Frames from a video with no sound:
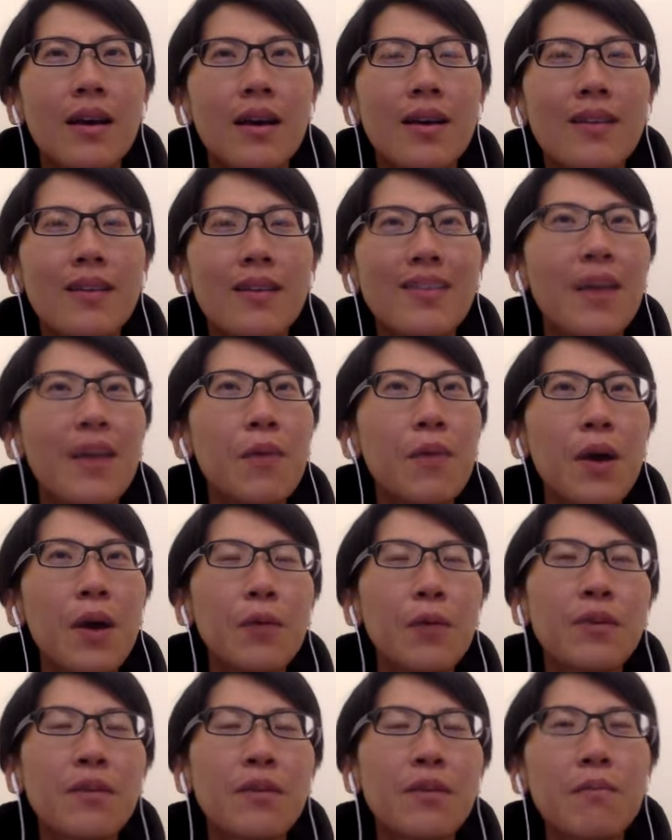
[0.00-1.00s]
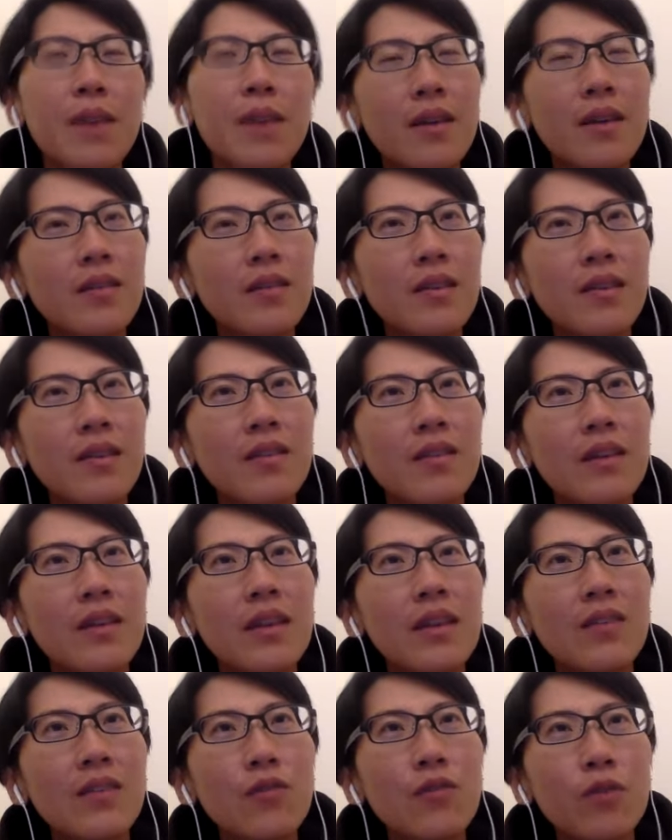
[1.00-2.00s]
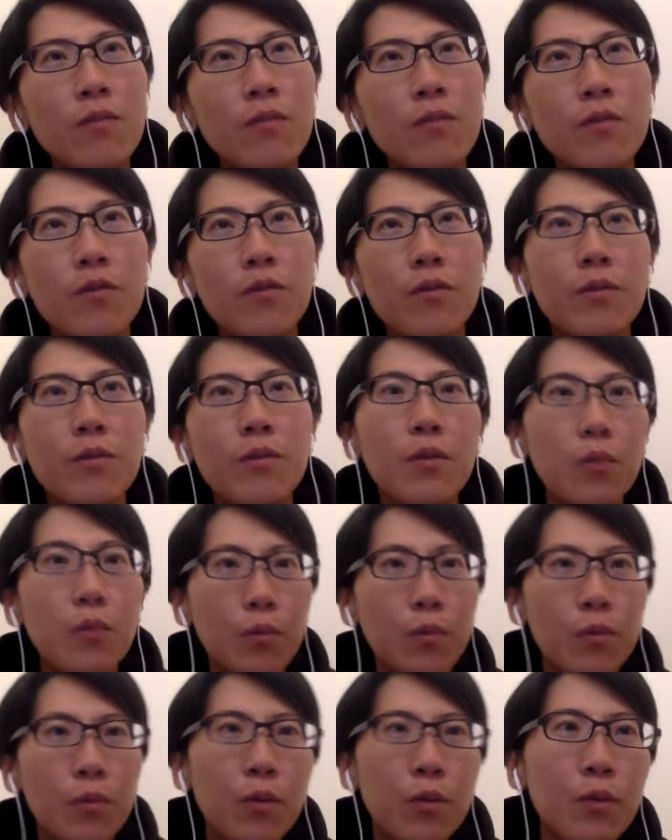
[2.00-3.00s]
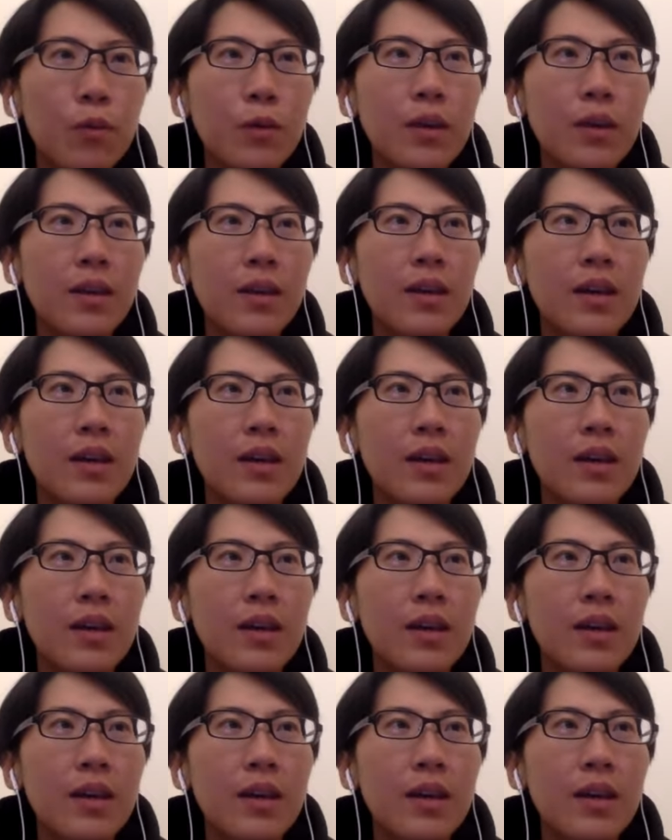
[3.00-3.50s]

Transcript: somehow it's amazing because in dream group when we